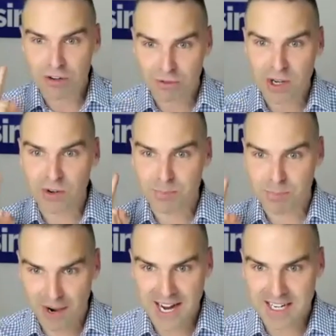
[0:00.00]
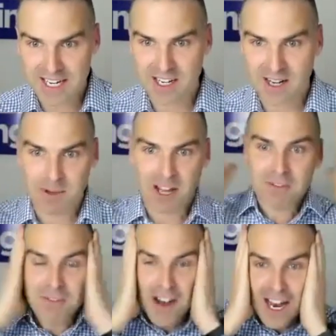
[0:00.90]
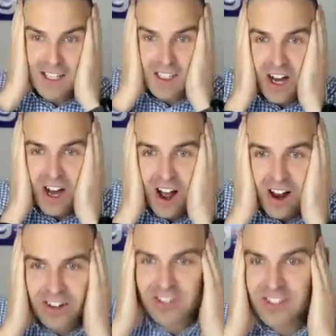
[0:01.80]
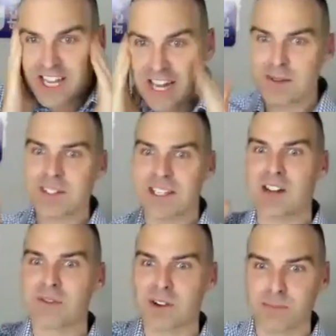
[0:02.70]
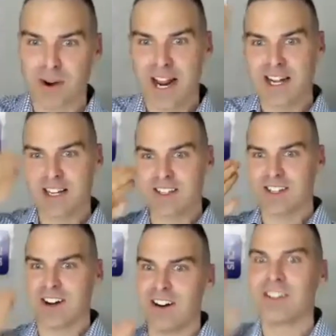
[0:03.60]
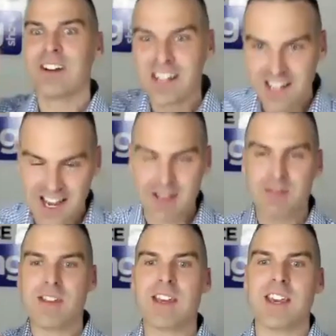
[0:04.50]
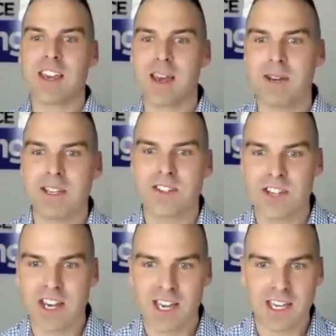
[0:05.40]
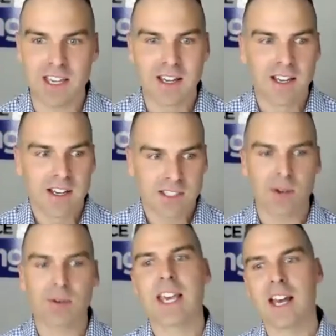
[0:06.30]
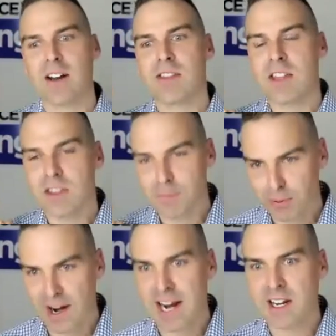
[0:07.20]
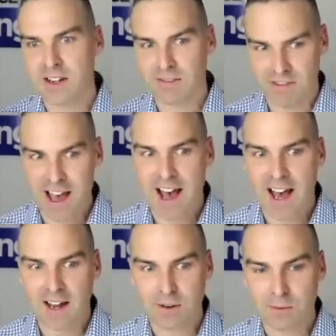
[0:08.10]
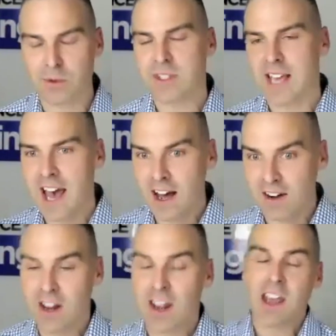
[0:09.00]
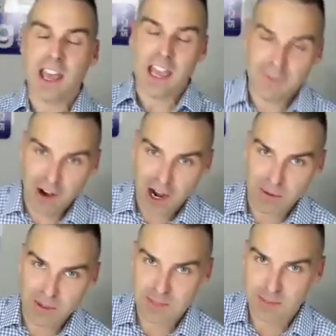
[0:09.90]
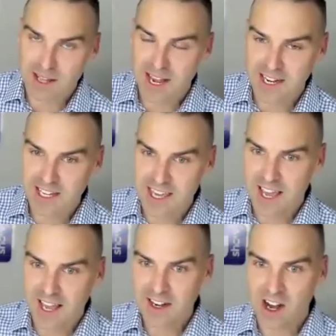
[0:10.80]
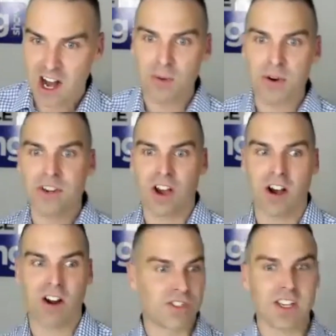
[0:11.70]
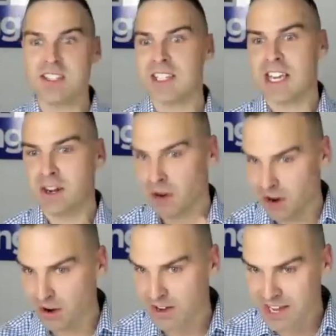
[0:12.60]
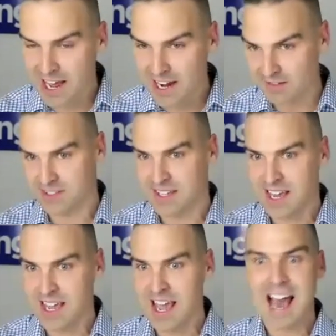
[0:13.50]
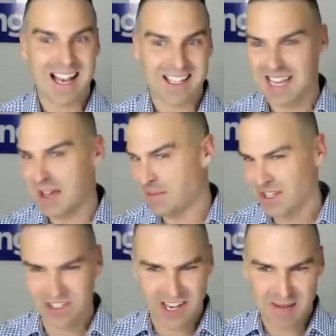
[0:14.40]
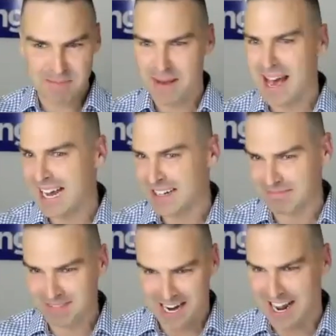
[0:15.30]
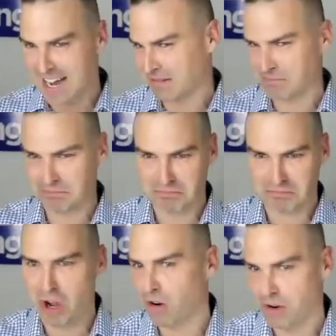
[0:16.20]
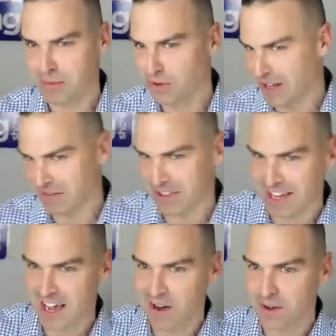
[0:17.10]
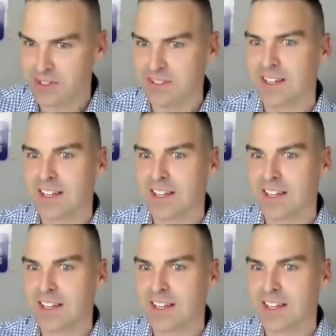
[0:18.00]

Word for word: Grill'd branding. And I'm like, no, because now I'm seeing Grill'd branding song and thinking MSG. Mm-hmm. So again, I think the branding of that was out. If I was to play it again, I would go just hero KFC as MSG, bad, dark, horrible, everything else.